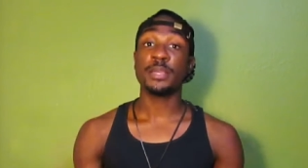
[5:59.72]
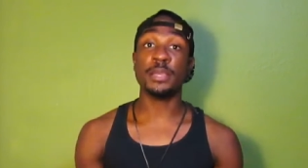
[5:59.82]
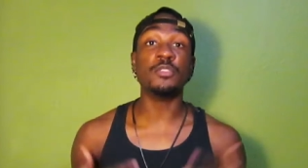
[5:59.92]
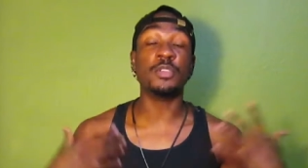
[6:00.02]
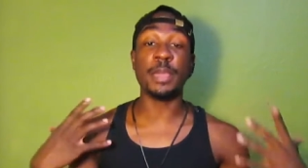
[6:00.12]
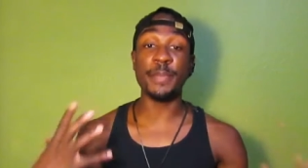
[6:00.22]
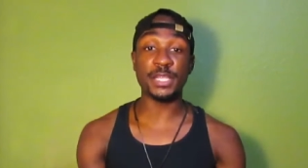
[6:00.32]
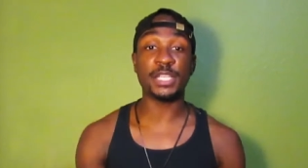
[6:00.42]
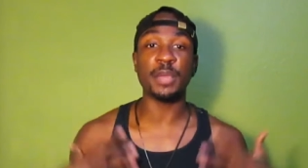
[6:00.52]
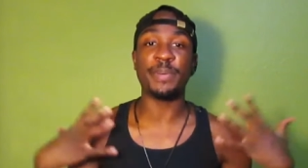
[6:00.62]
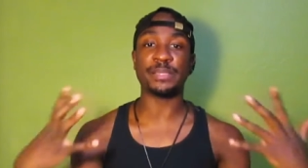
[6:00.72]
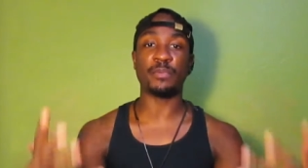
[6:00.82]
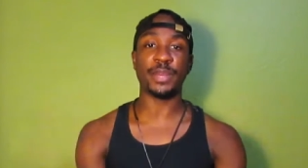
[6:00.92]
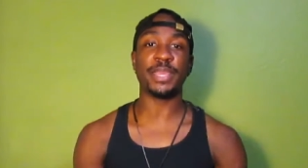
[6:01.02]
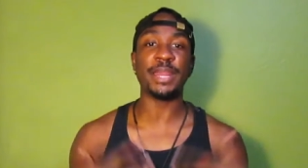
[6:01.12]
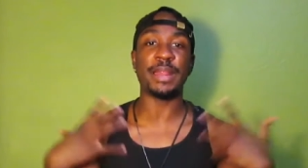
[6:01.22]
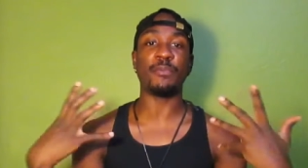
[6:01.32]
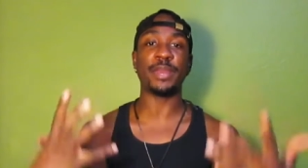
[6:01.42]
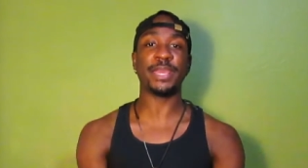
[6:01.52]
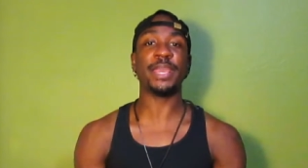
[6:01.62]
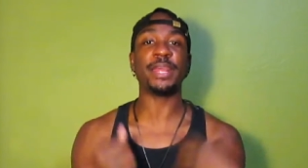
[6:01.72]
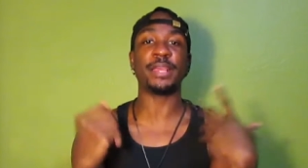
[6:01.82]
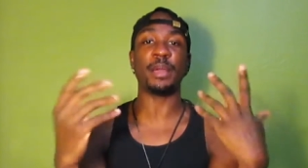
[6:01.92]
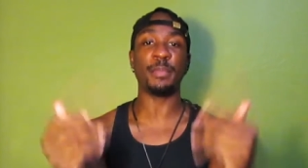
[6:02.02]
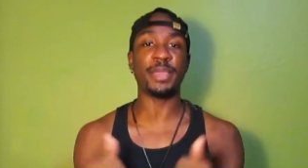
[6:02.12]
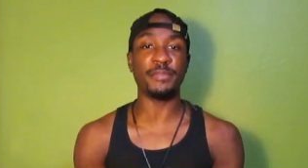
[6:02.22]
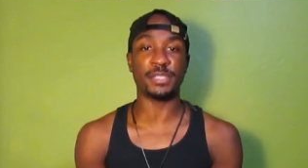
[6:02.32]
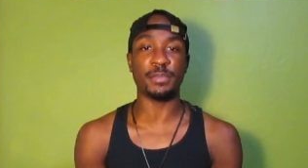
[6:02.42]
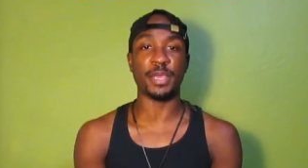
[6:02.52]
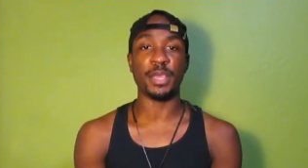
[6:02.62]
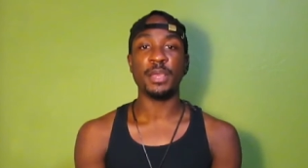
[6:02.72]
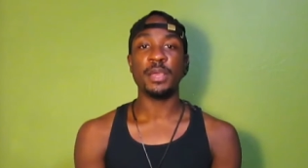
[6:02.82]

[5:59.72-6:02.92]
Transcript: you give me the chicken pox, I want to get it, I want to get it, come and give it to me.